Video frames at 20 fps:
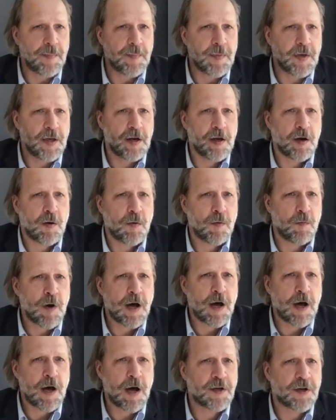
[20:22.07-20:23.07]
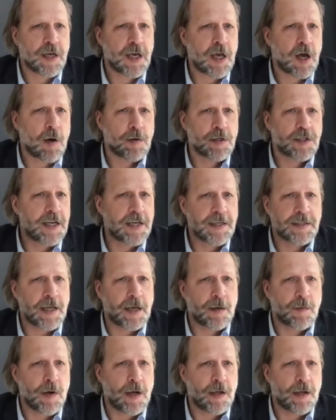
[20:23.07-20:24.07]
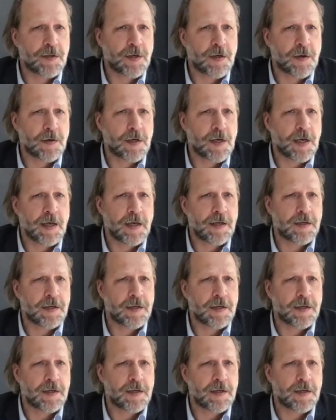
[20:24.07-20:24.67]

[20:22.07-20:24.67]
You know, Wild Turkey always tastes like Wild Turkey,